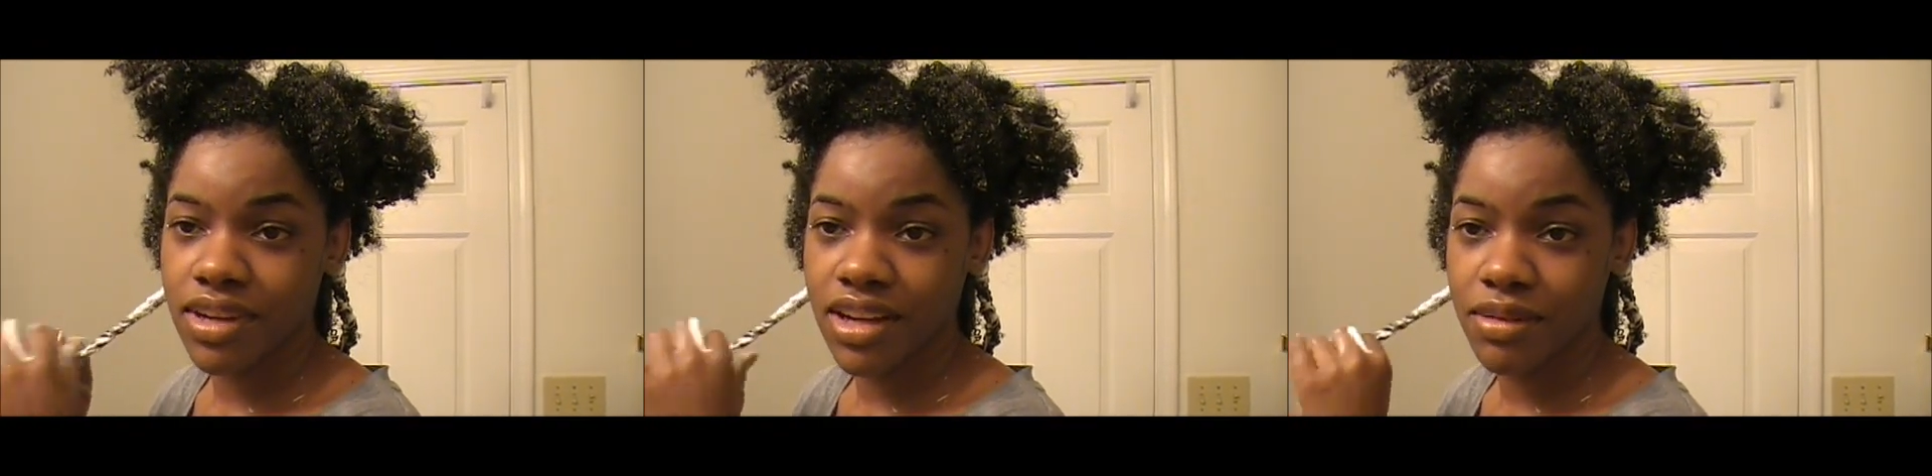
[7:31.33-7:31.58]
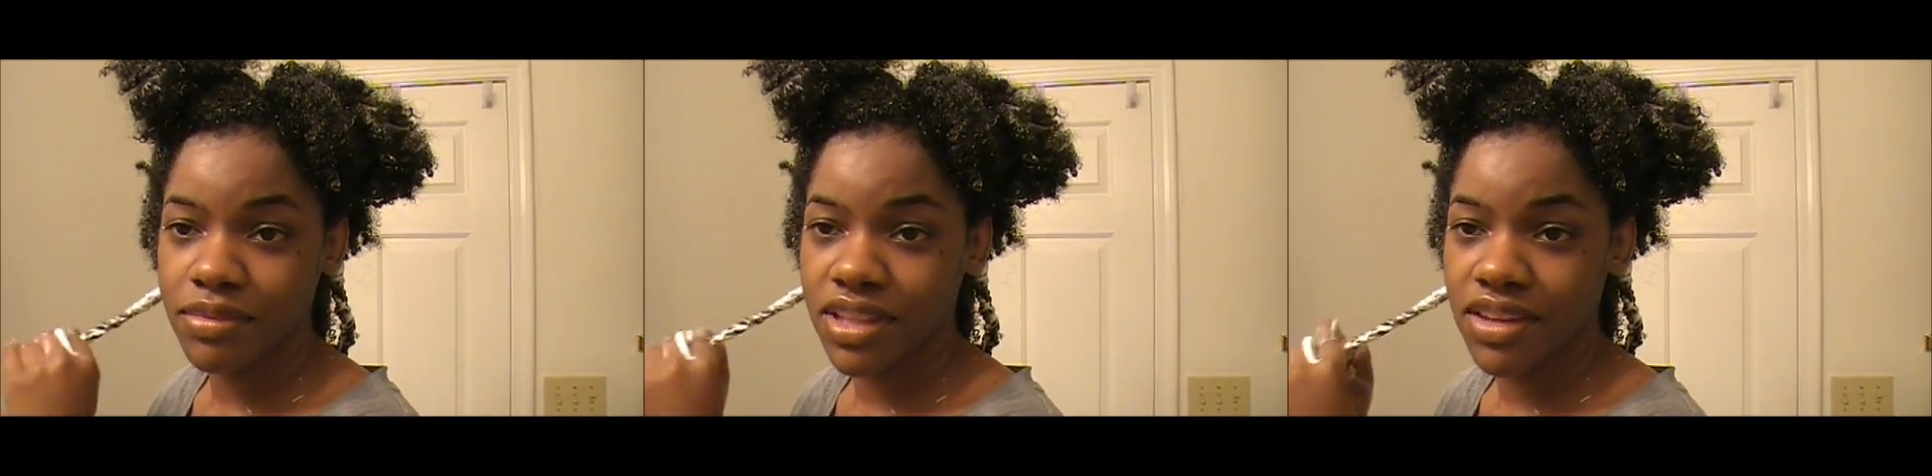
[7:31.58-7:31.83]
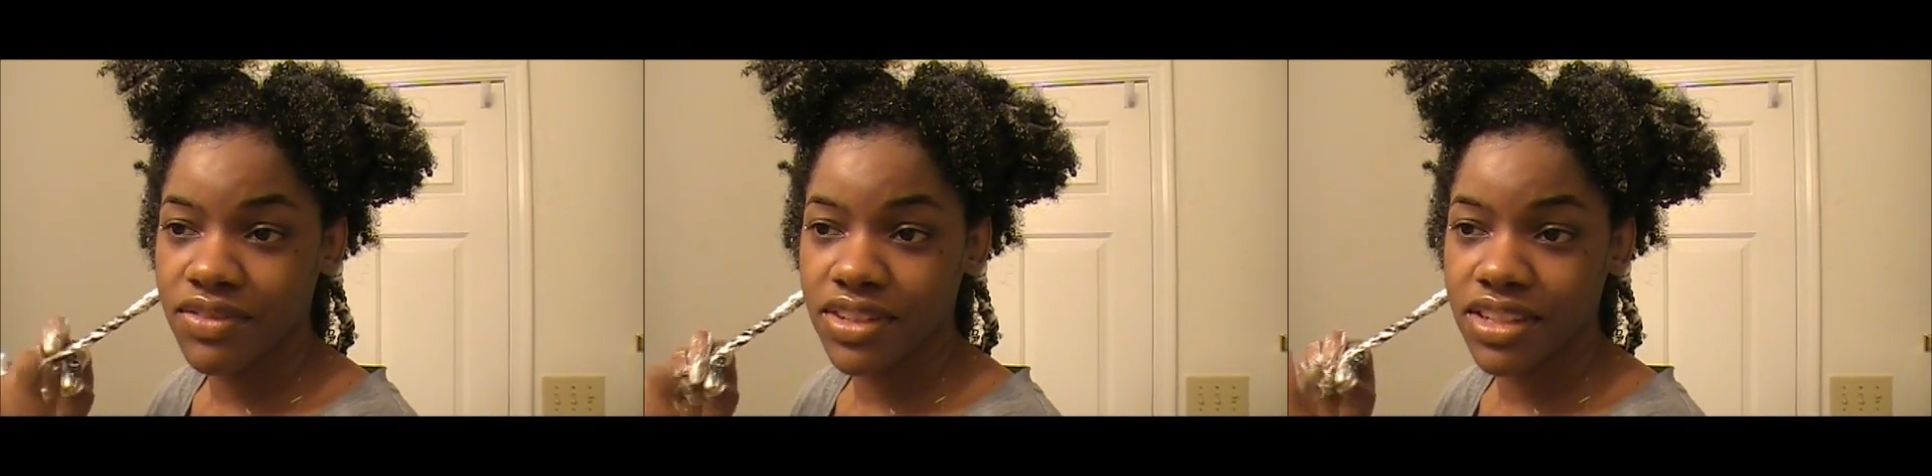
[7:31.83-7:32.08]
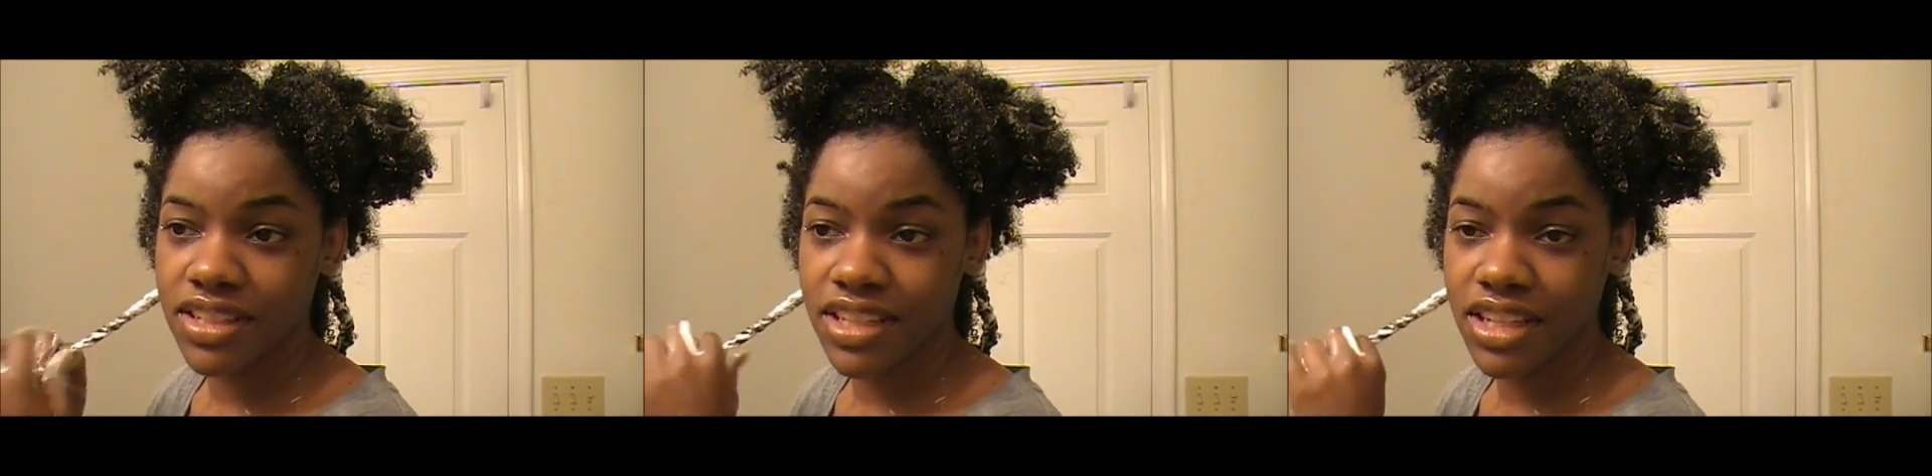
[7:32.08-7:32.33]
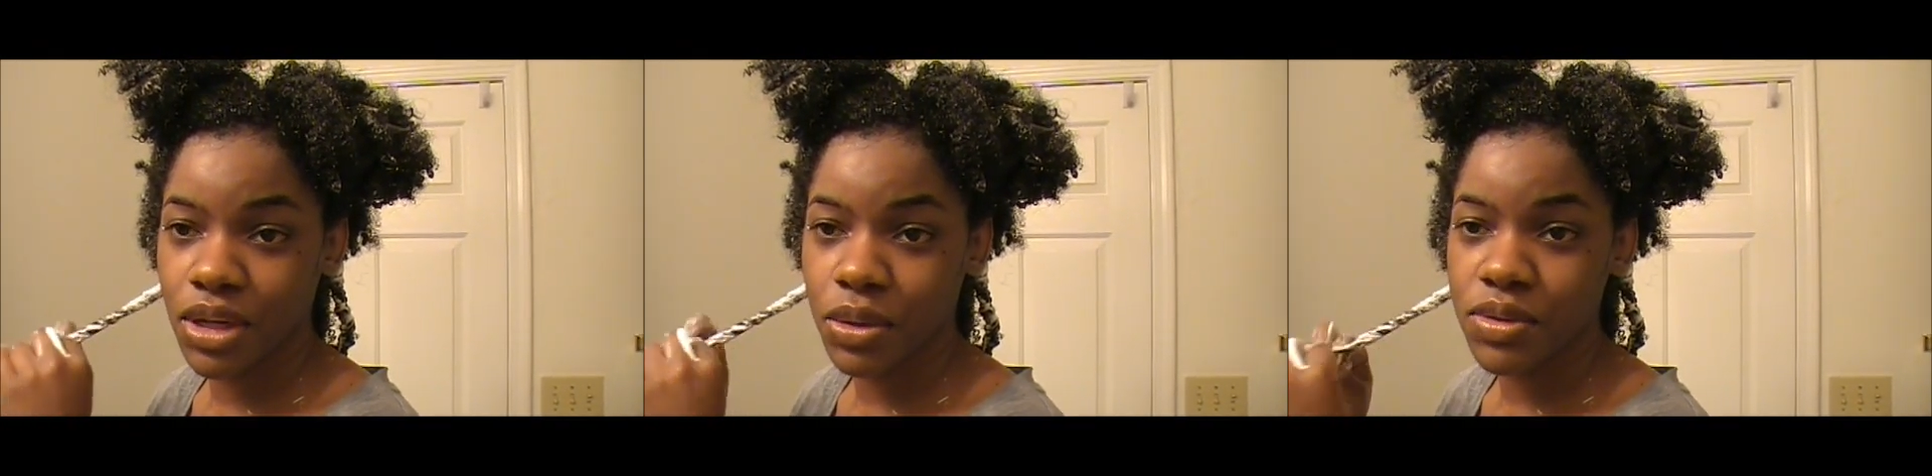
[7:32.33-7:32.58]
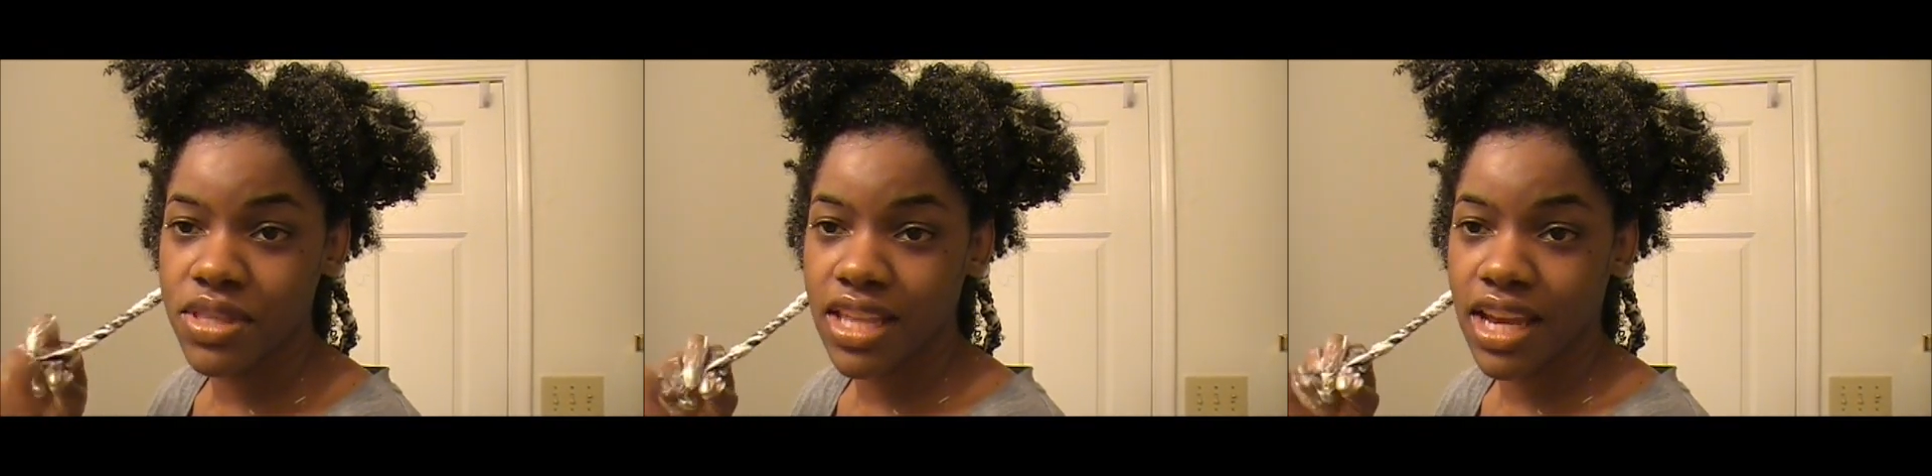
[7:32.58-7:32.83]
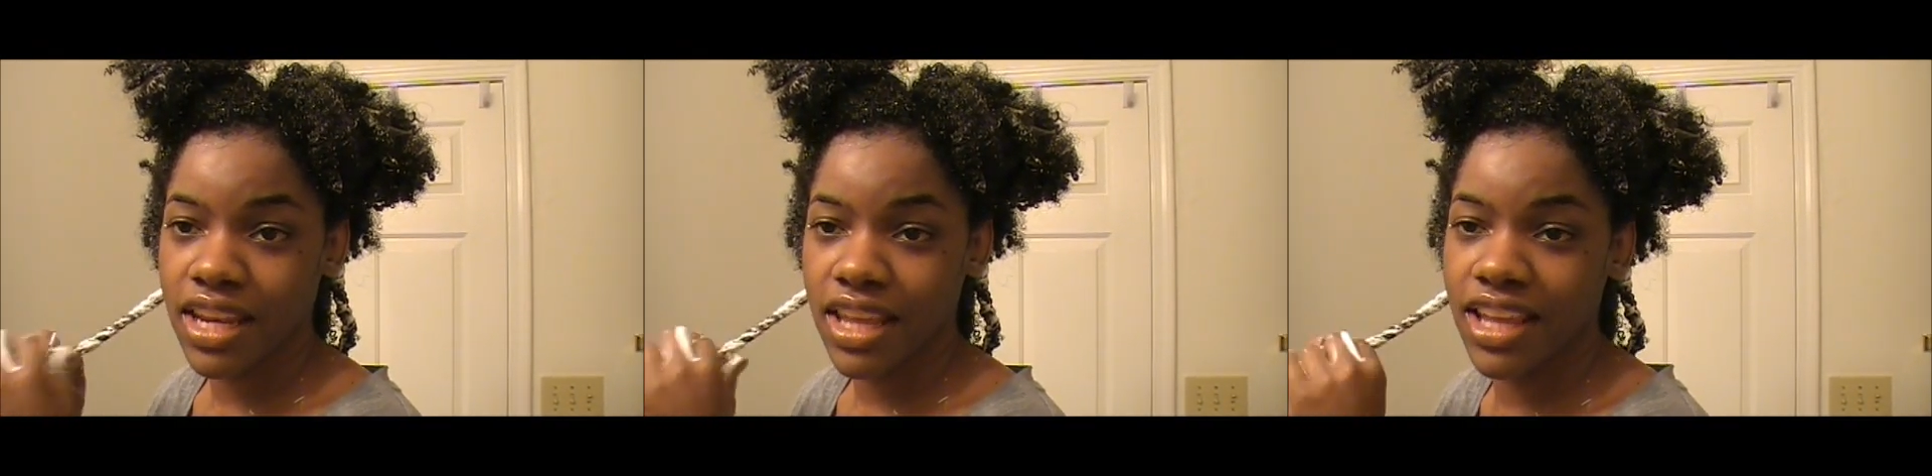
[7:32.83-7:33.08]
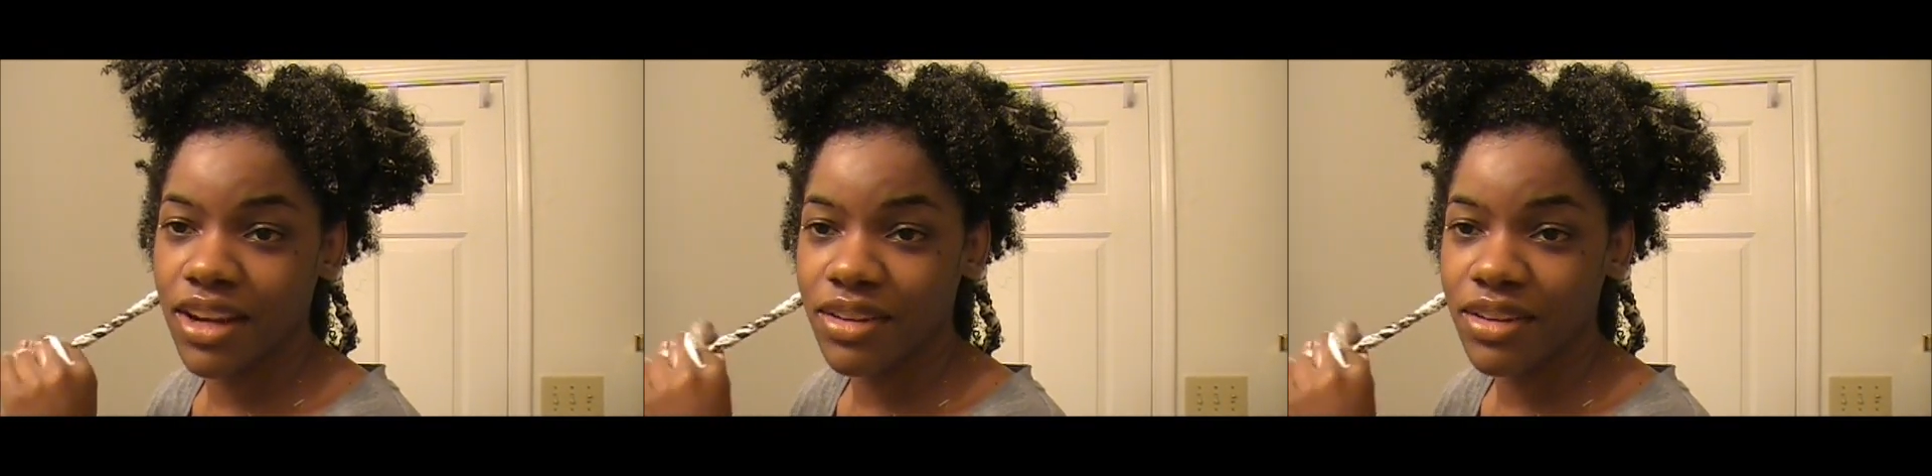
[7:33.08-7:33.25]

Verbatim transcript: I'm definitely co signing